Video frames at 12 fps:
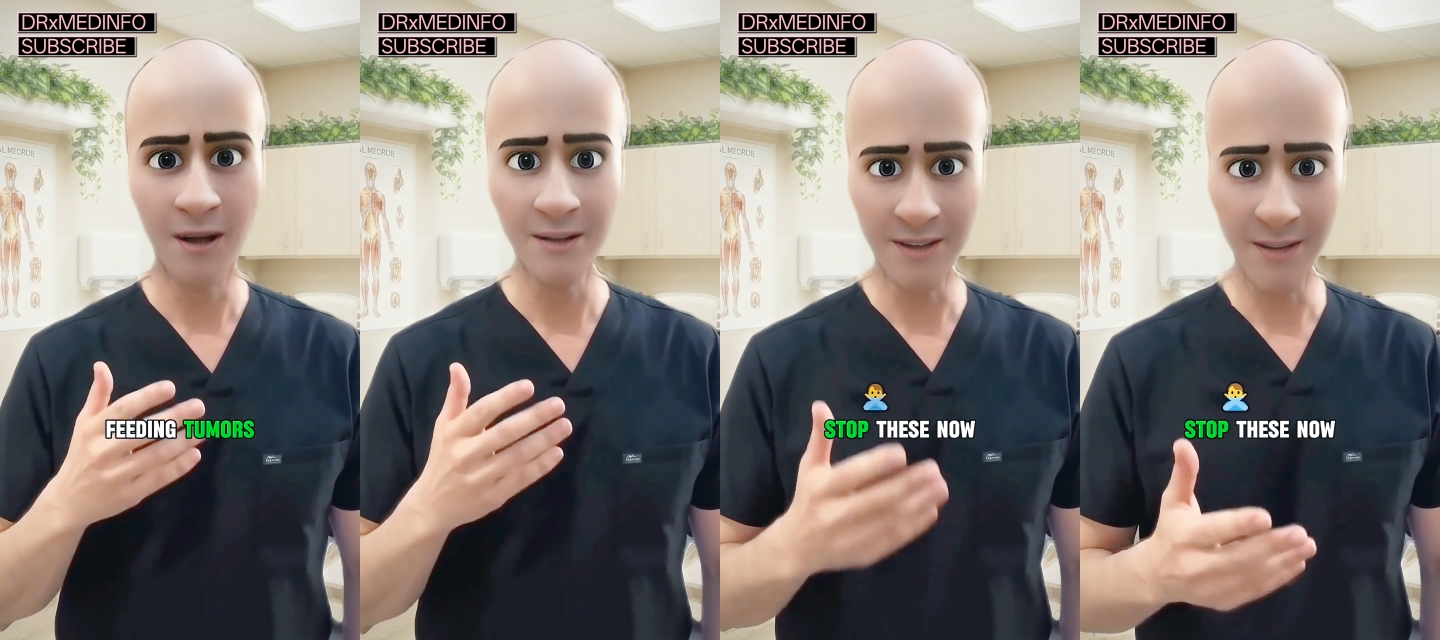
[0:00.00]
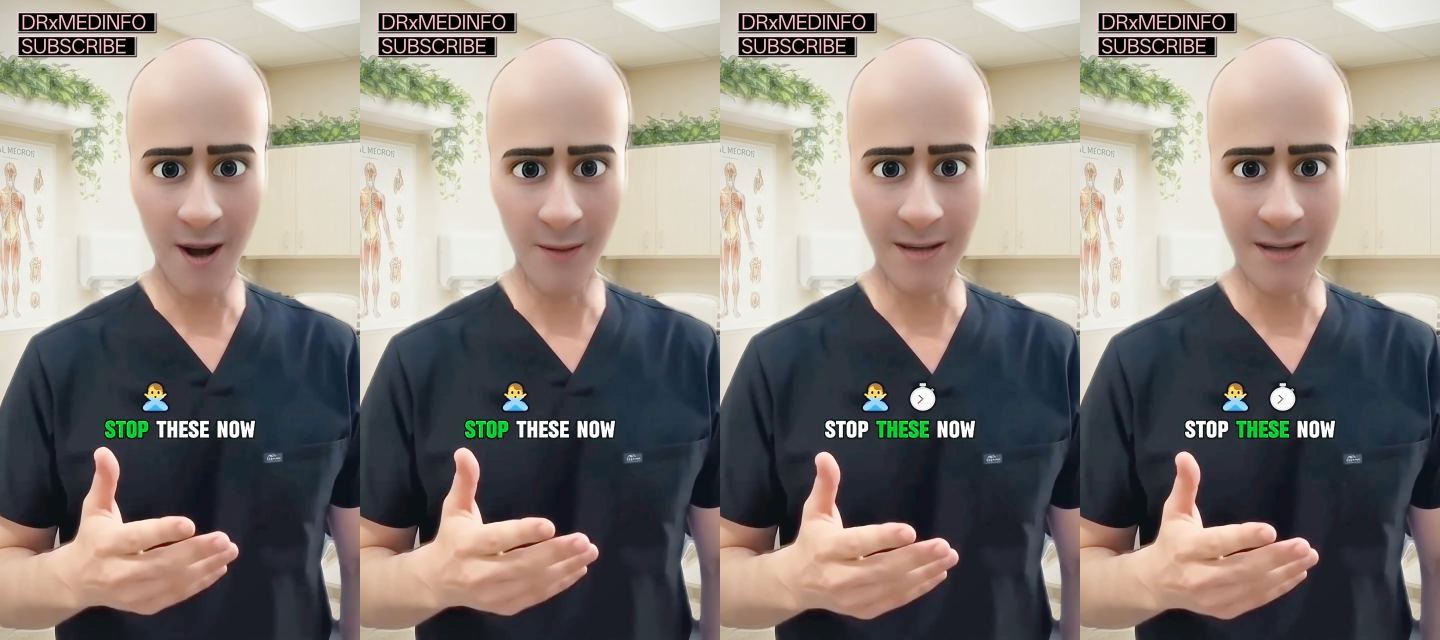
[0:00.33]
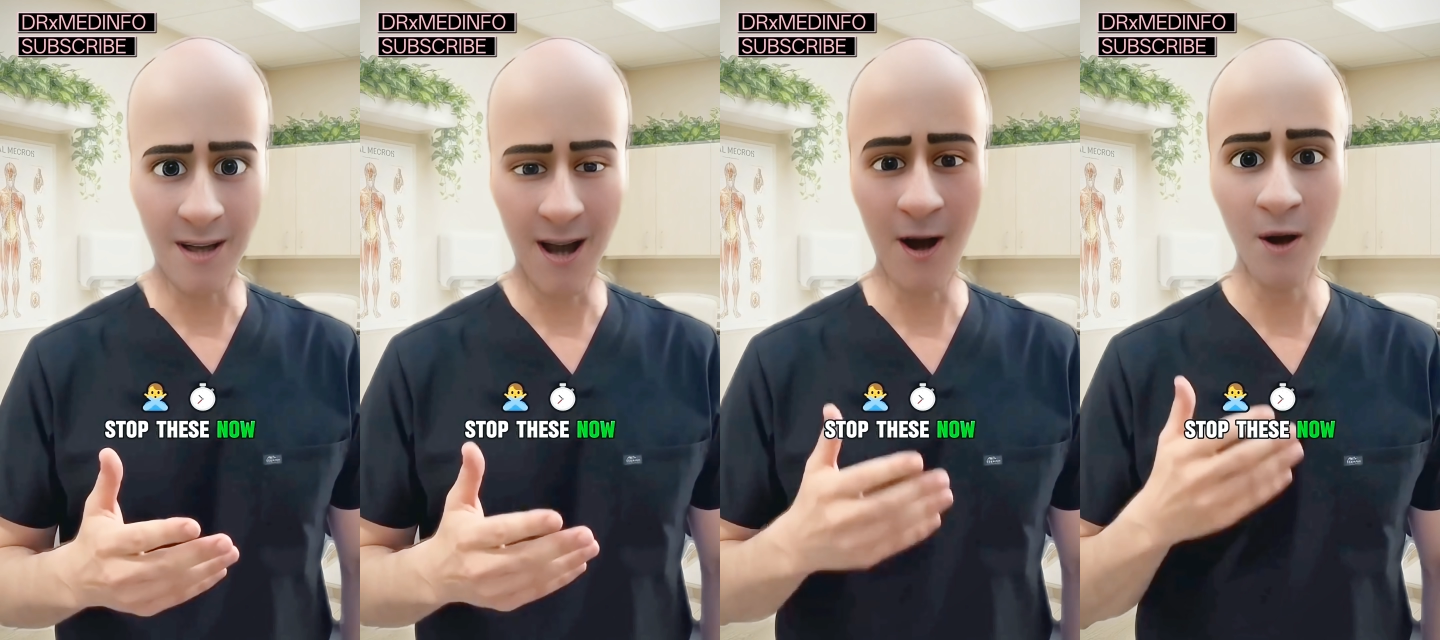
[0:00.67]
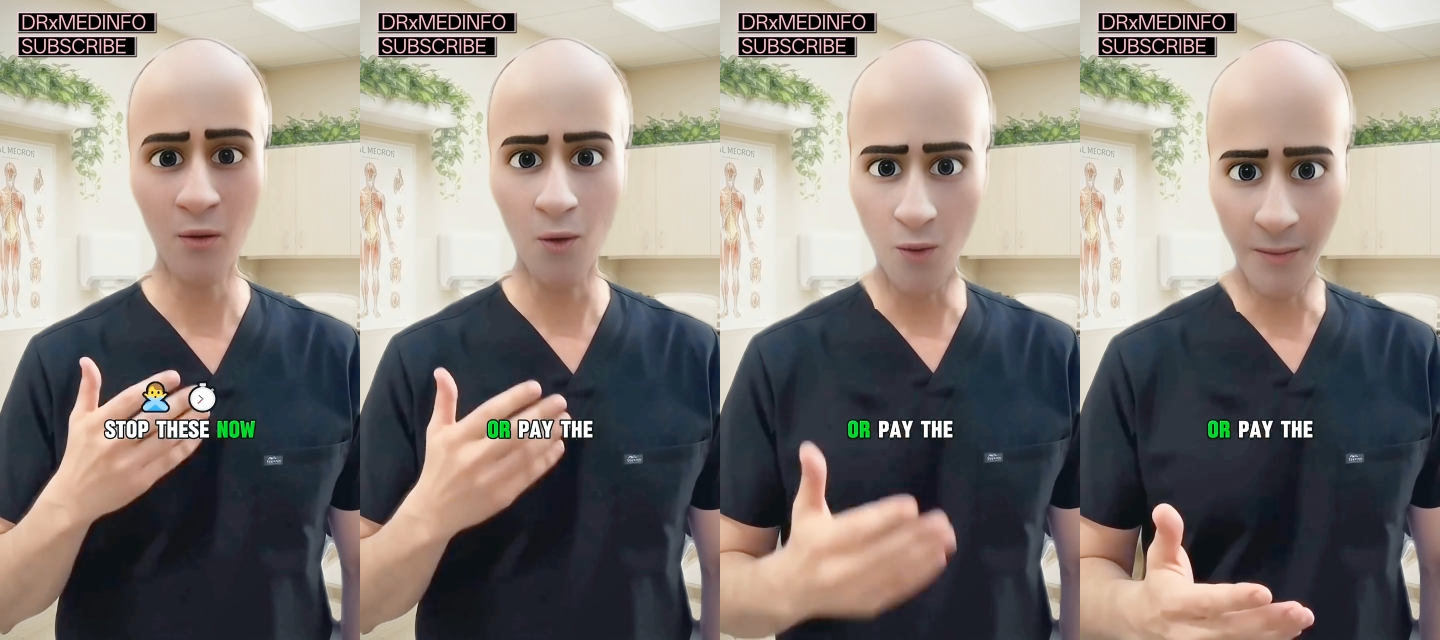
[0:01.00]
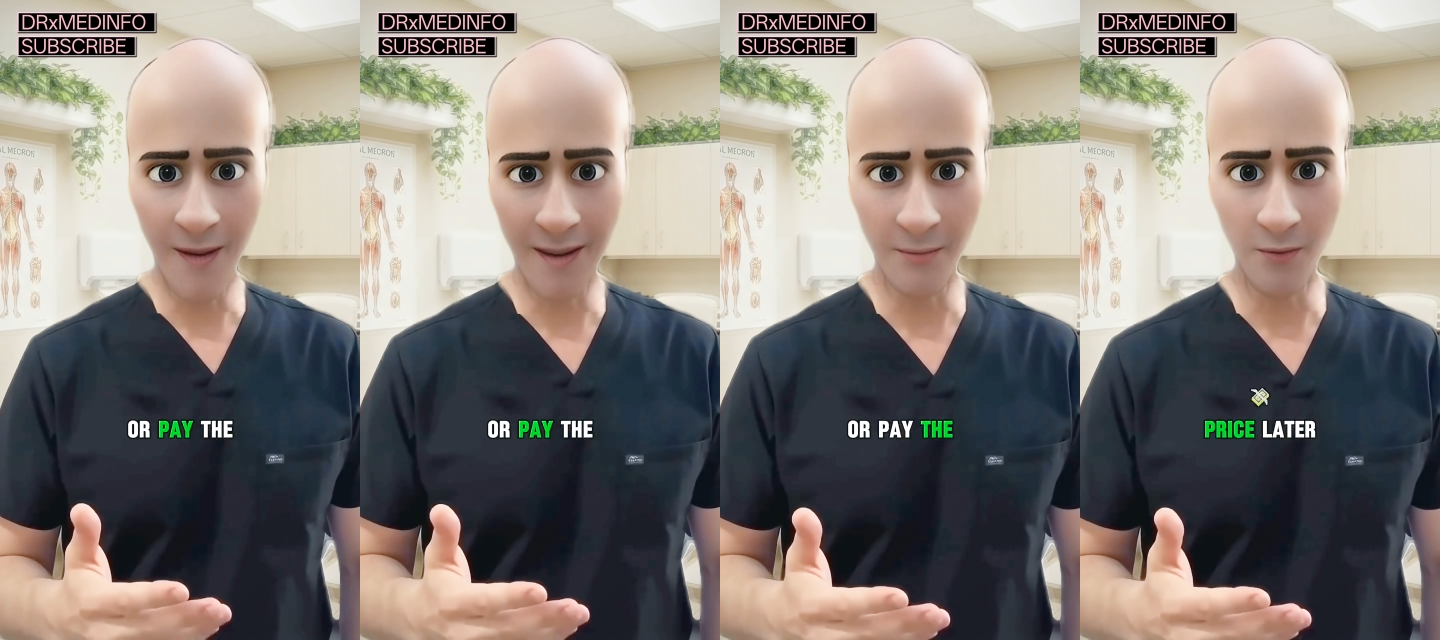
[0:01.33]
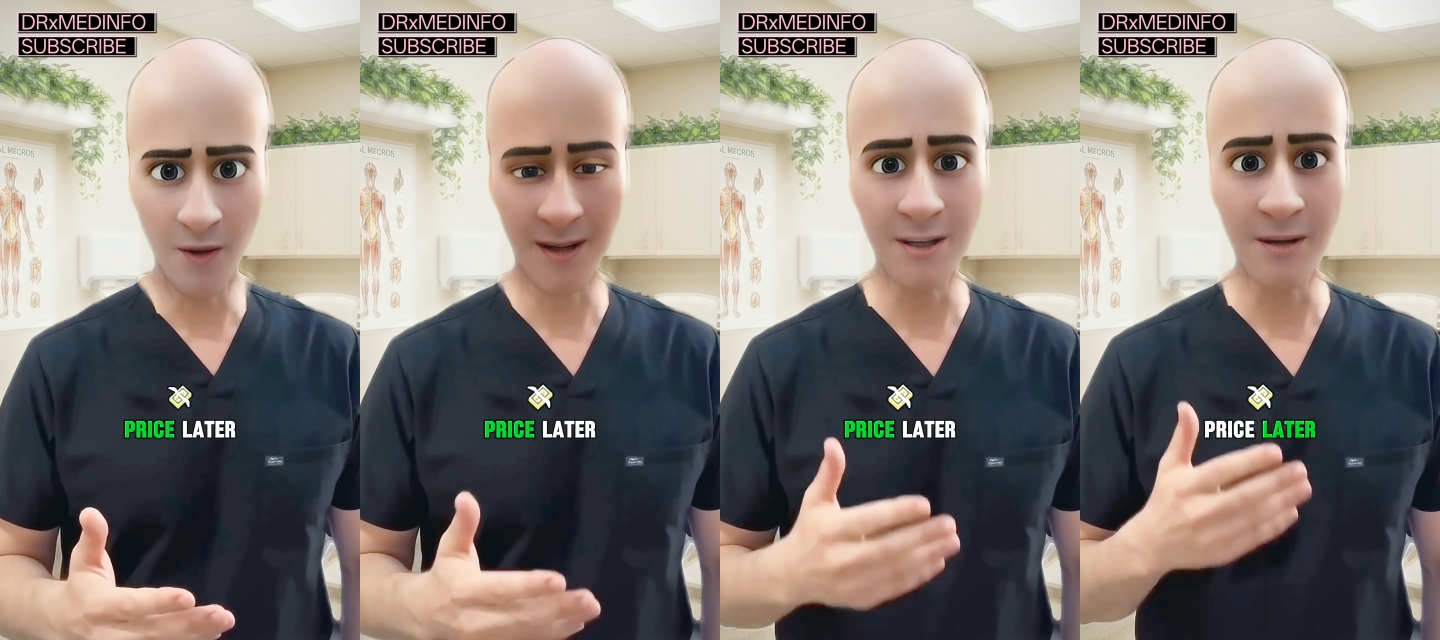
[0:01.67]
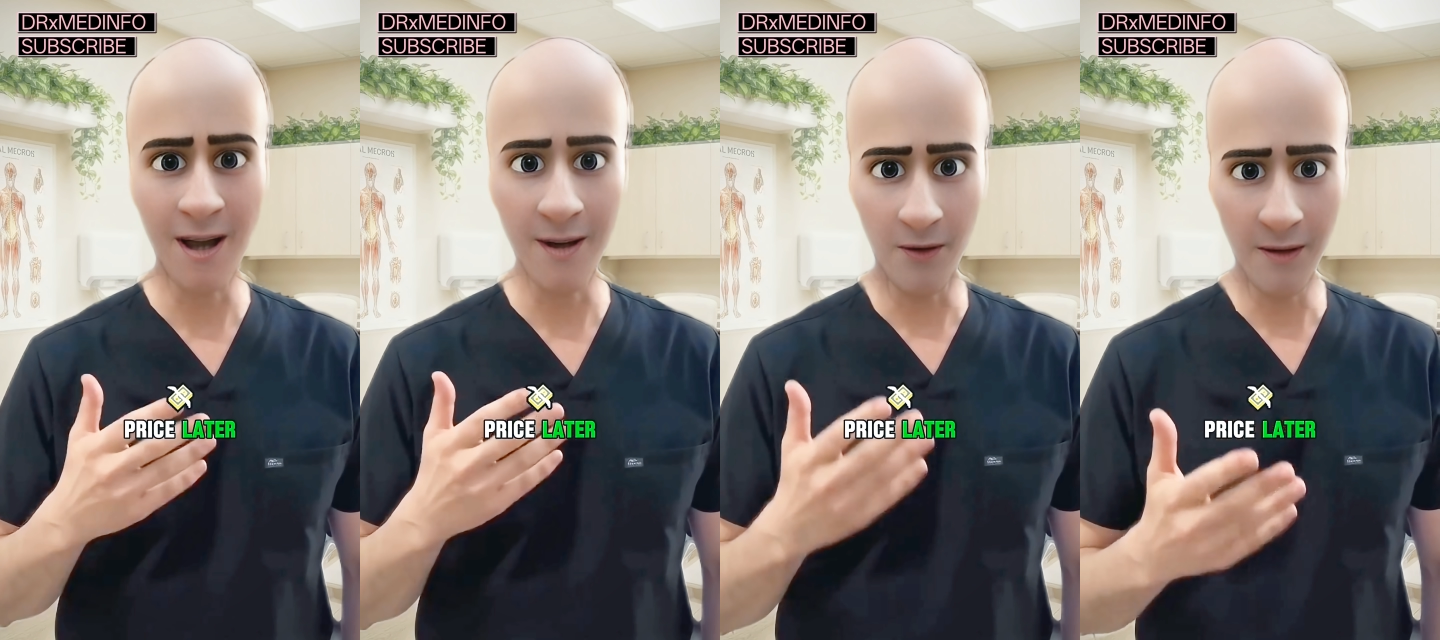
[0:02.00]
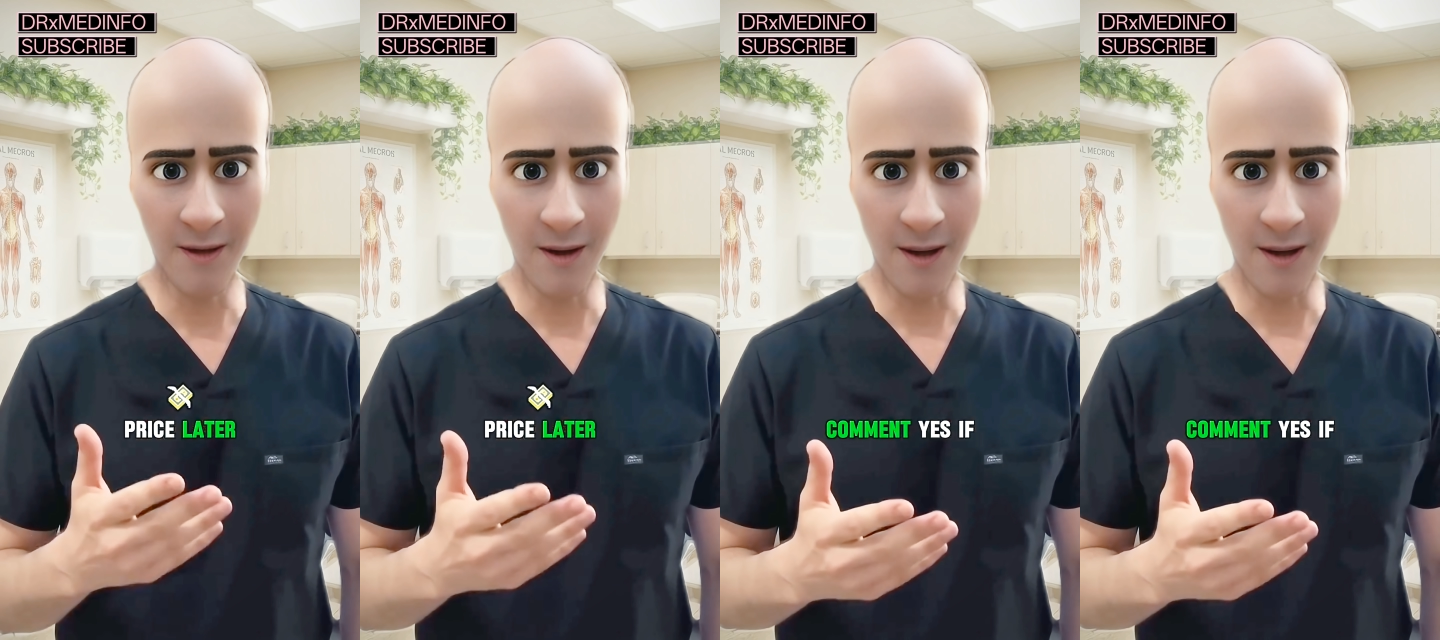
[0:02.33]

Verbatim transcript: Stop these now or pay the price later.